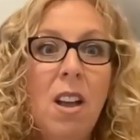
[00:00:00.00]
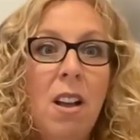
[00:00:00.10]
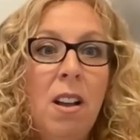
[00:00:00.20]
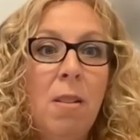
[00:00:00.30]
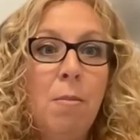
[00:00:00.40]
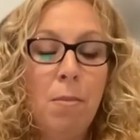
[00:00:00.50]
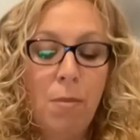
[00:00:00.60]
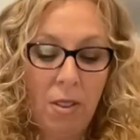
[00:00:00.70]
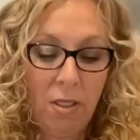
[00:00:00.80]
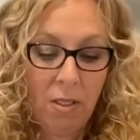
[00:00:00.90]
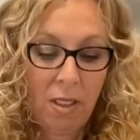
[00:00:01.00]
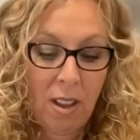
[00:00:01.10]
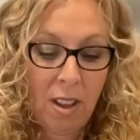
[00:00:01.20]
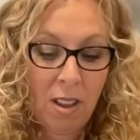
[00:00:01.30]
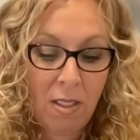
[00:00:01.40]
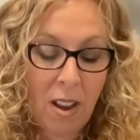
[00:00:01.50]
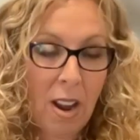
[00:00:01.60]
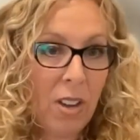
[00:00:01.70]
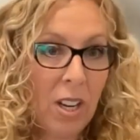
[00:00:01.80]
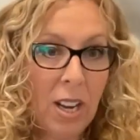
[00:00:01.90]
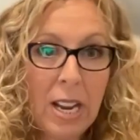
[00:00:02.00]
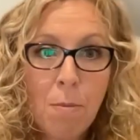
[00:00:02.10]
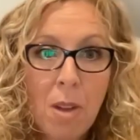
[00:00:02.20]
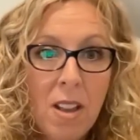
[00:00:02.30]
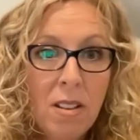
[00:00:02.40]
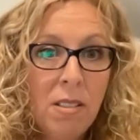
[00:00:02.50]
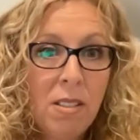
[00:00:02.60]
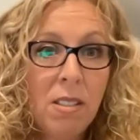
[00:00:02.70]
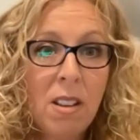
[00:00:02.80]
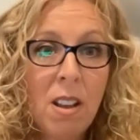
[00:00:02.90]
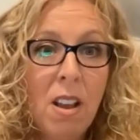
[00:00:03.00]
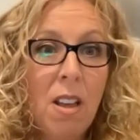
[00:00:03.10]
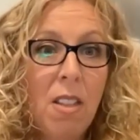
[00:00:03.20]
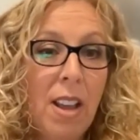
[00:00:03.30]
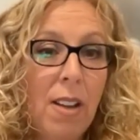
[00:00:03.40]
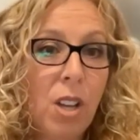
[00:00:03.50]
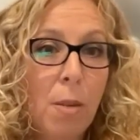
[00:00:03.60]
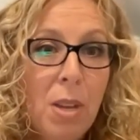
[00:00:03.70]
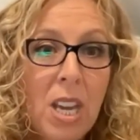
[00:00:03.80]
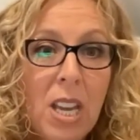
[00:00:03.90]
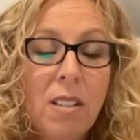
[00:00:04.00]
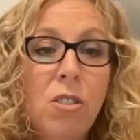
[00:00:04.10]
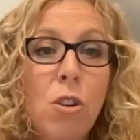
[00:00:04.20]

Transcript: They're having nightmares, they have tummy aches.